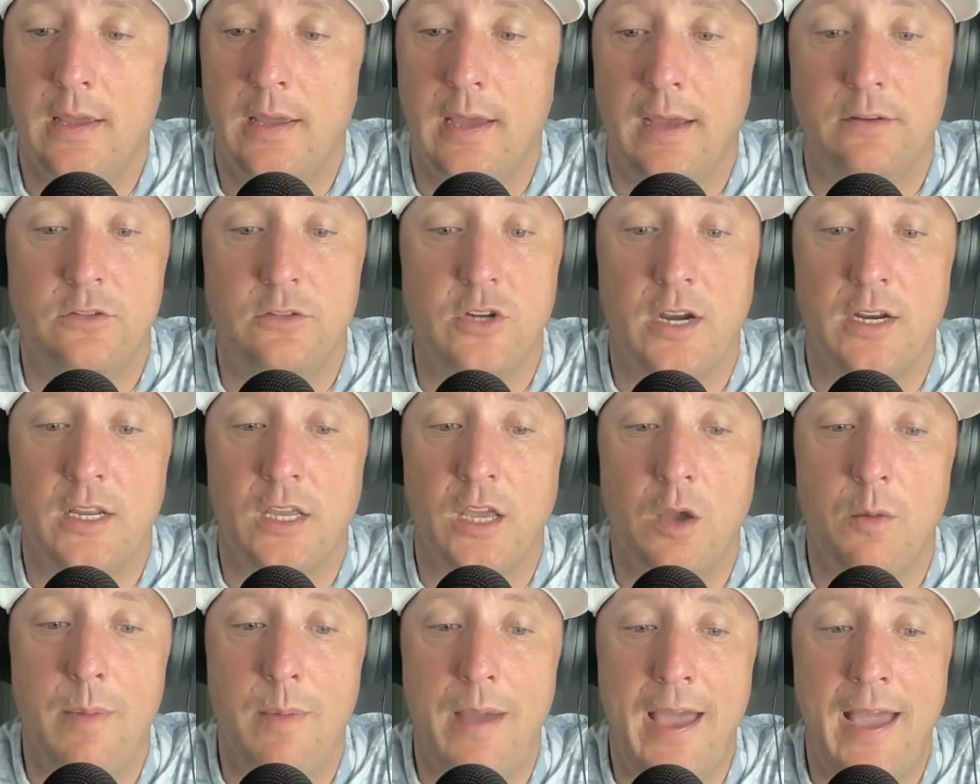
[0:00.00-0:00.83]
I try to
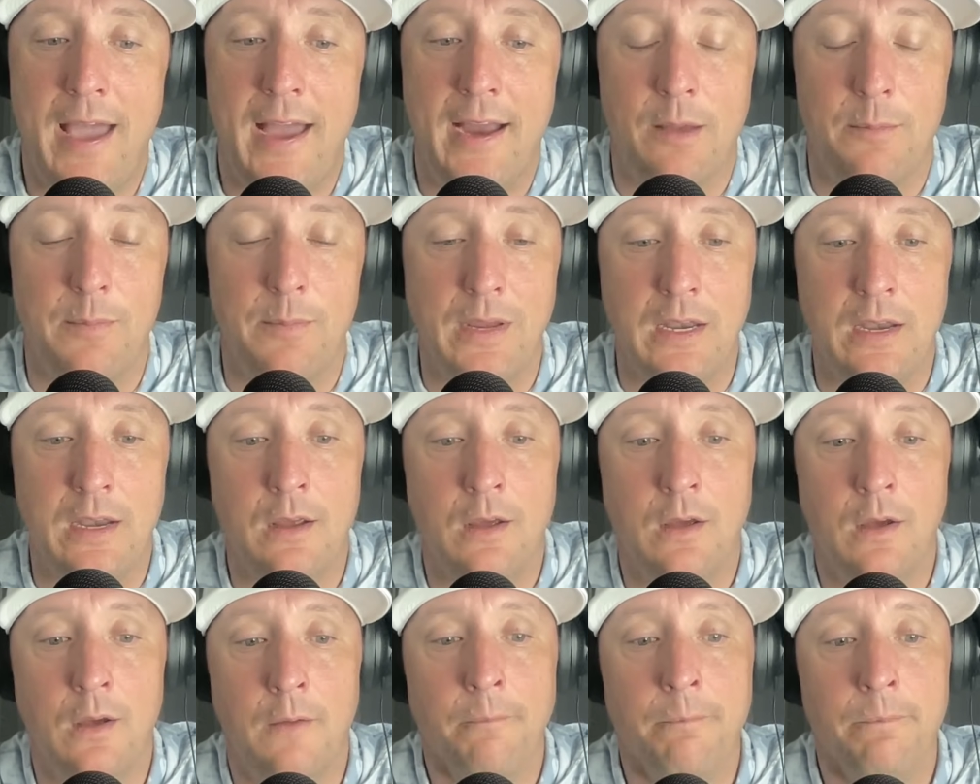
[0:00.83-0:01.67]
go back. I mean,
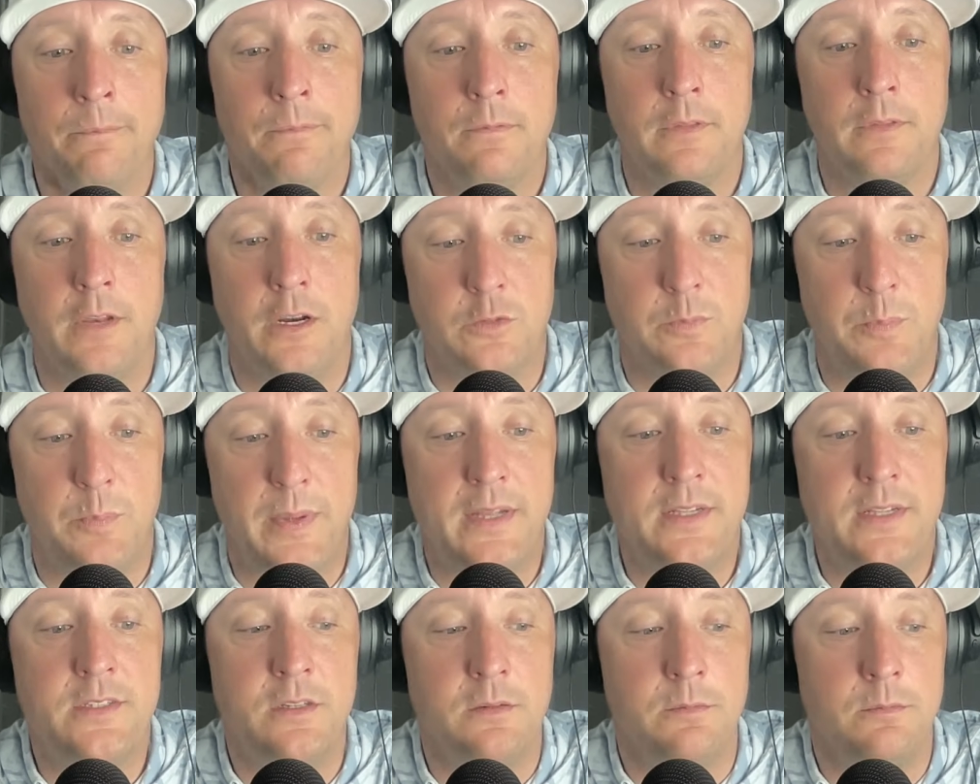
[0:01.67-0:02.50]
there's
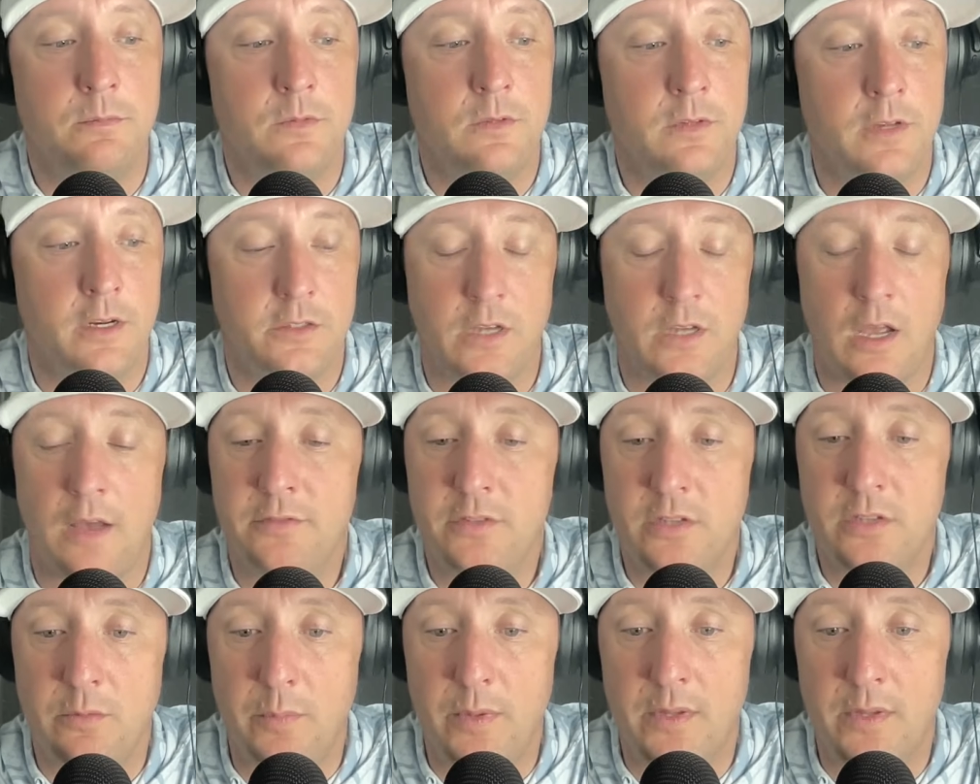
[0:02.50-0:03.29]
obviously